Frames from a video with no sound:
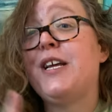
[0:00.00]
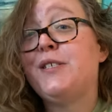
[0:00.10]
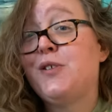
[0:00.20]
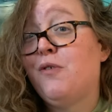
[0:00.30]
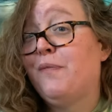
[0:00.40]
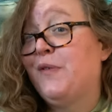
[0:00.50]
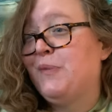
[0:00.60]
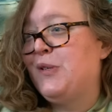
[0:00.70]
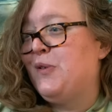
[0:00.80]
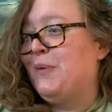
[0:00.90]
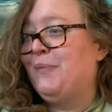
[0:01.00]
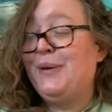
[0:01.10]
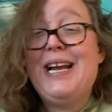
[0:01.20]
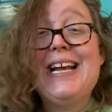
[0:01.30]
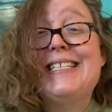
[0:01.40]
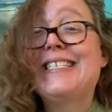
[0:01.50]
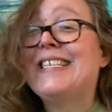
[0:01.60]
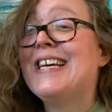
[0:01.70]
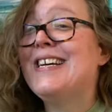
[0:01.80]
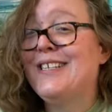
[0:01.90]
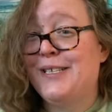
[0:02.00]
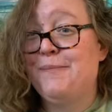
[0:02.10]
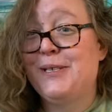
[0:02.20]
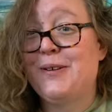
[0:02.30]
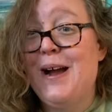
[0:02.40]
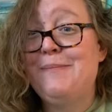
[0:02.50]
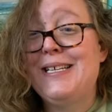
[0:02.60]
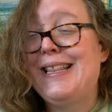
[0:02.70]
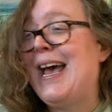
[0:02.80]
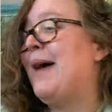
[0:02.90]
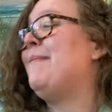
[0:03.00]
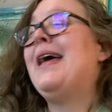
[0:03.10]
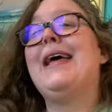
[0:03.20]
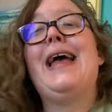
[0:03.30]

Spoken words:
and Storm from Storm Reads. Subscribe to them.